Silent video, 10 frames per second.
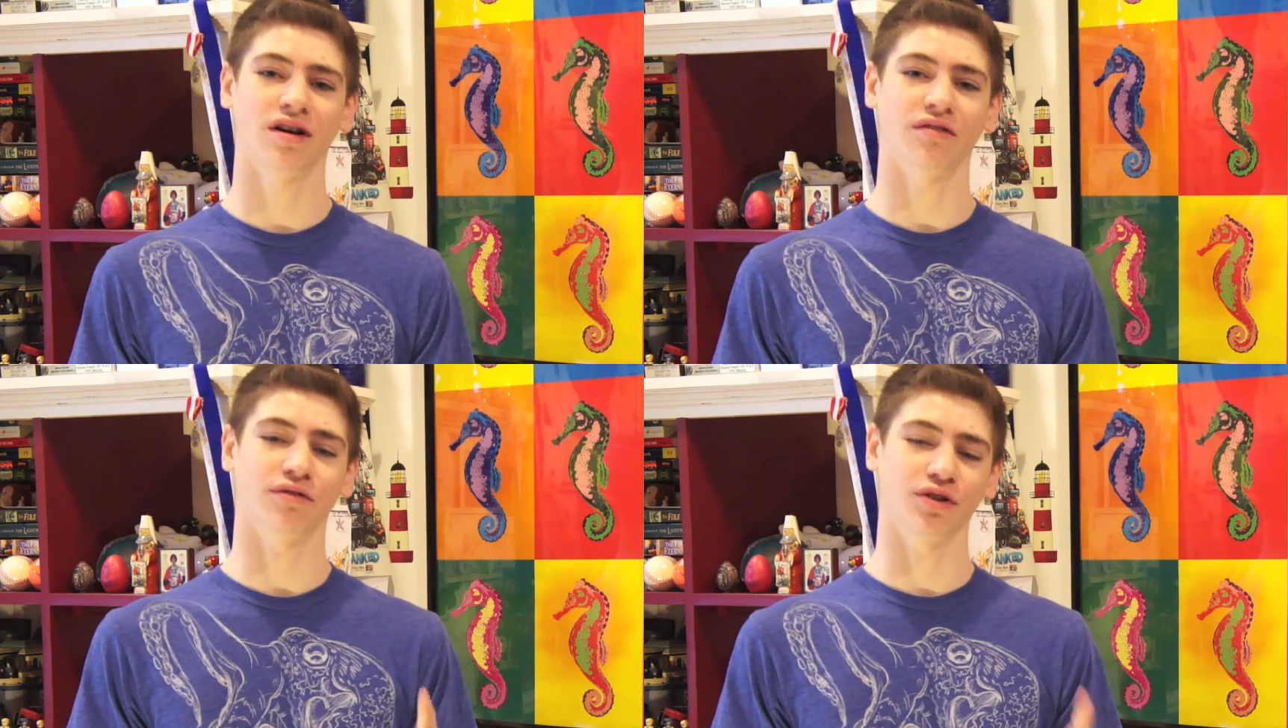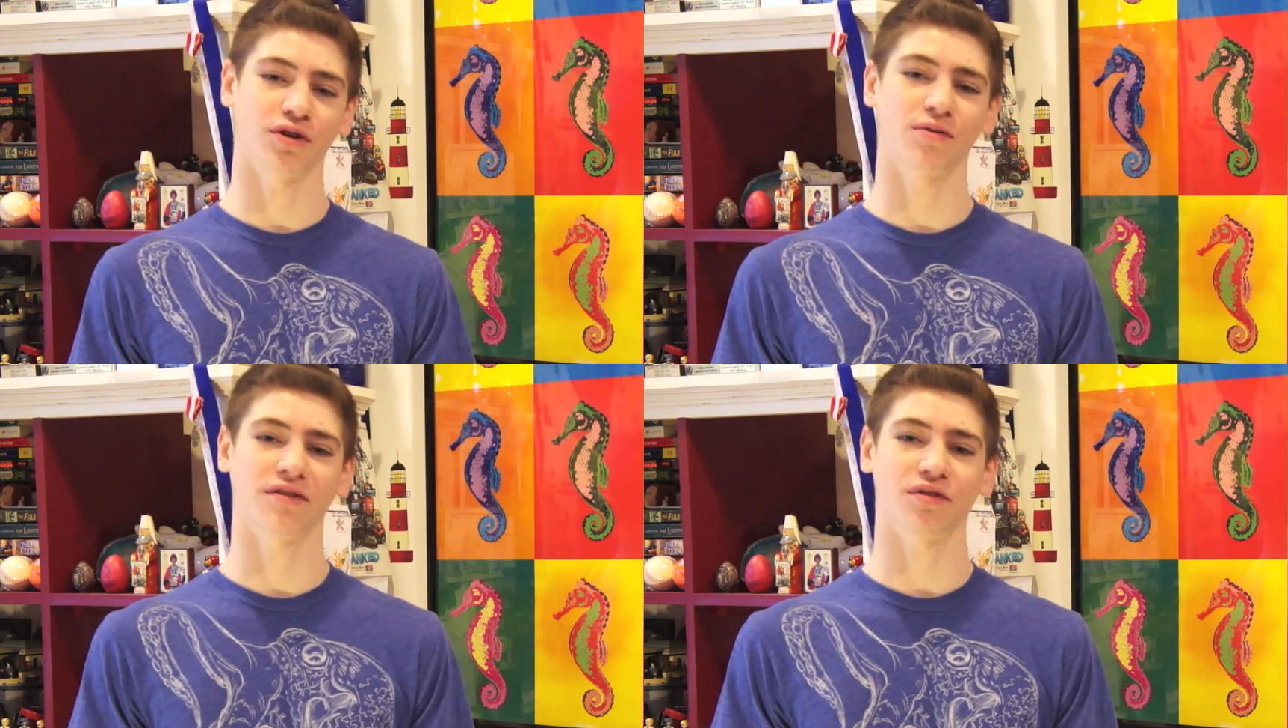for
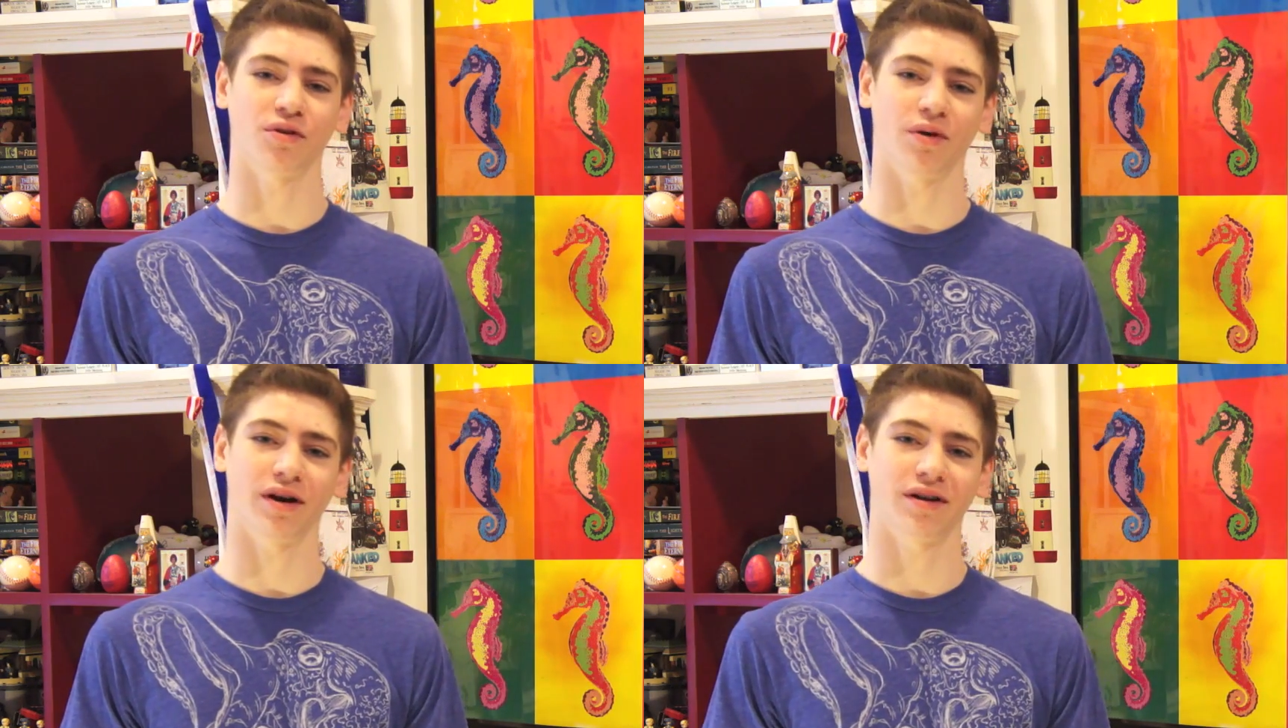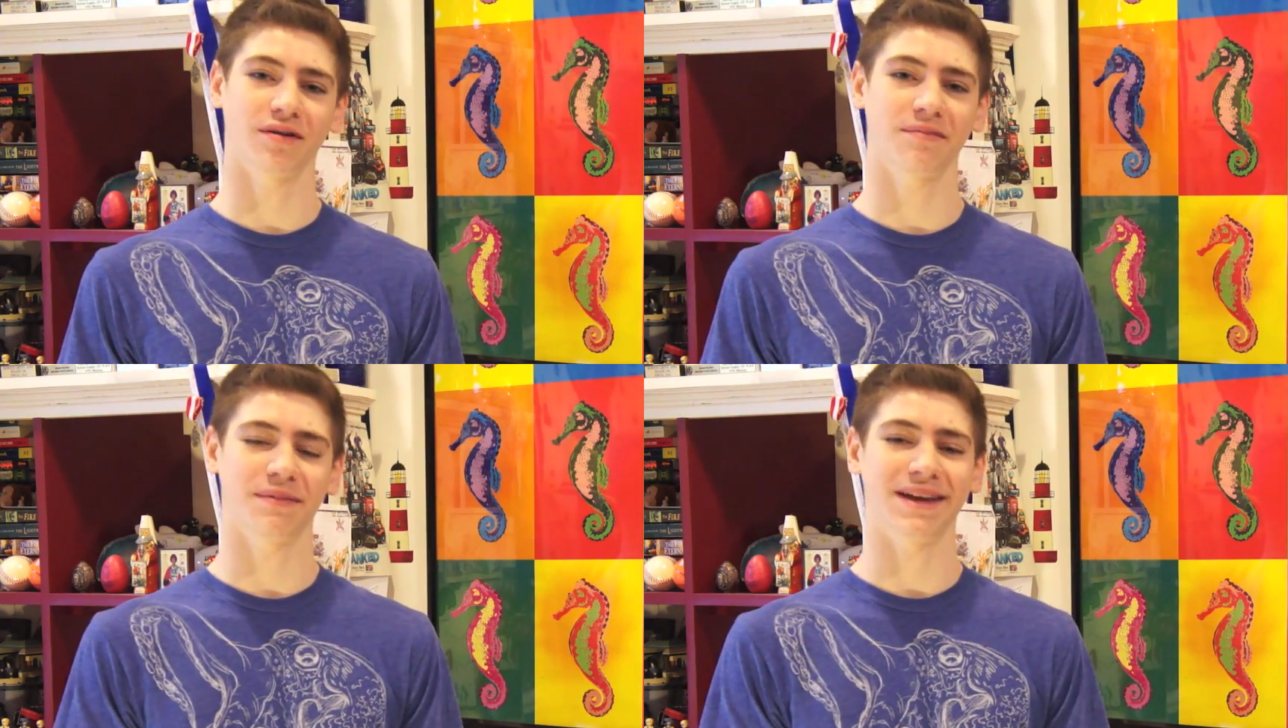your reef
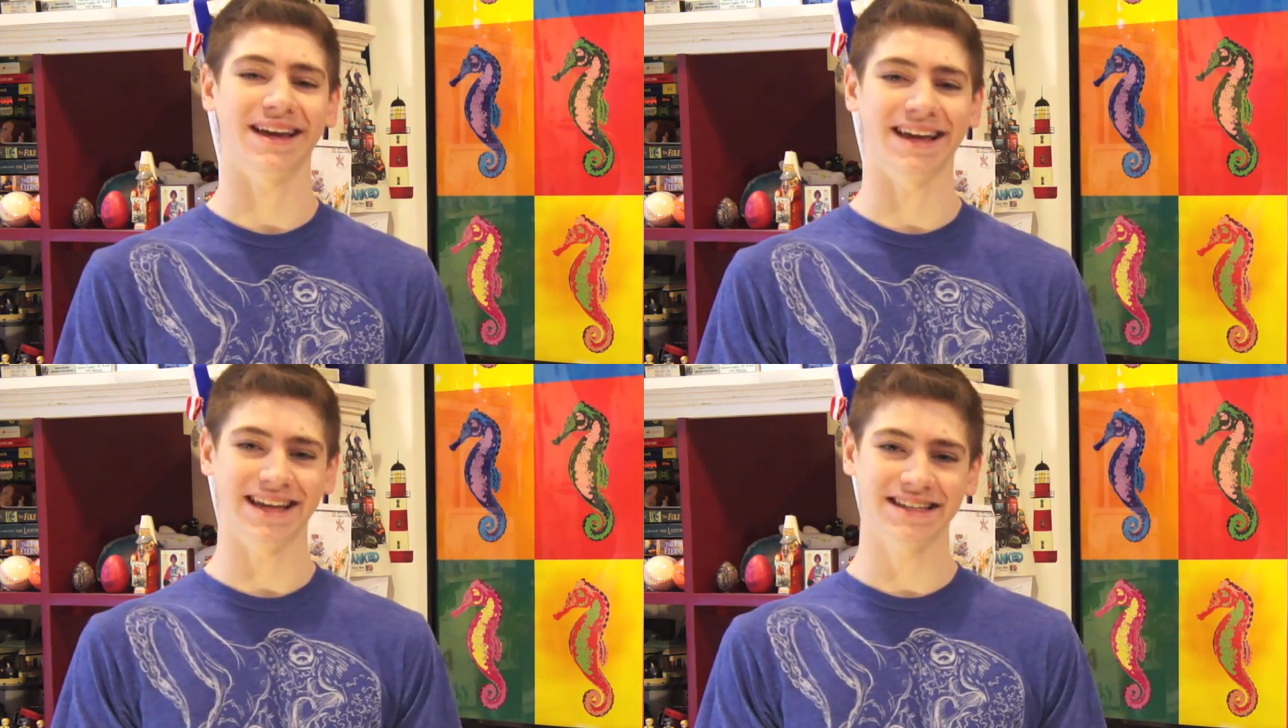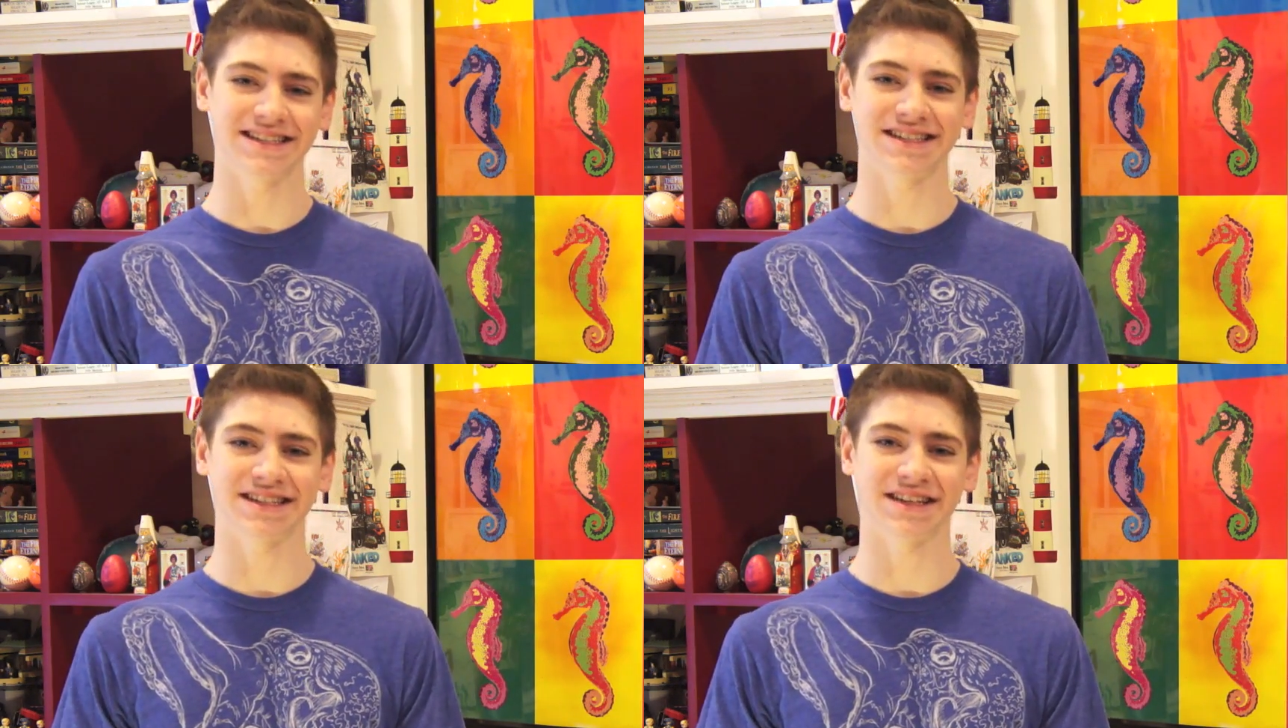aquarium is